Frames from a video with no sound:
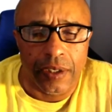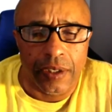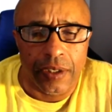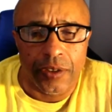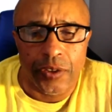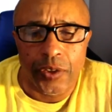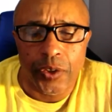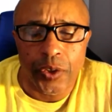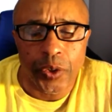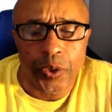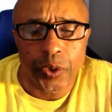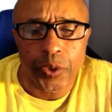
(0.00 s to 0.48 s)

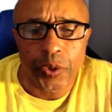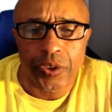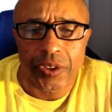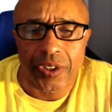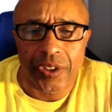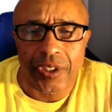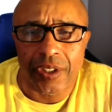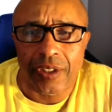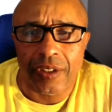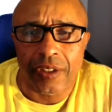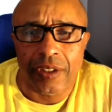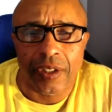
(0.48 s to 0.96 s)
news,
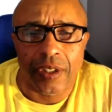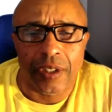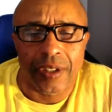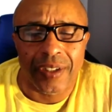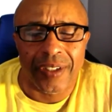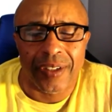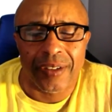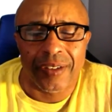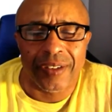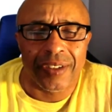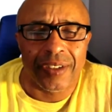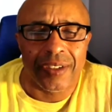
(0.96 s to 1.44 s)
and
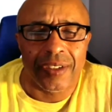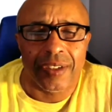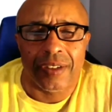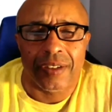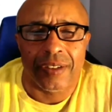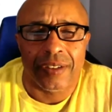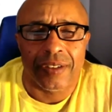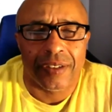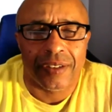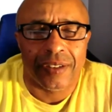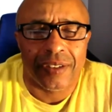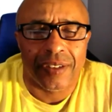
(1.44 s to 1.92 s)

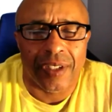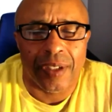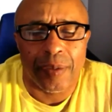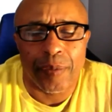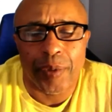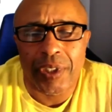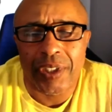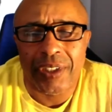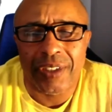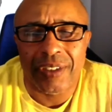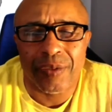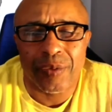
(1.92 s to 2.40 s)
I
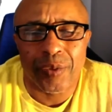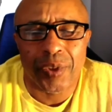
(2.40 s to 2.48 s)
mean,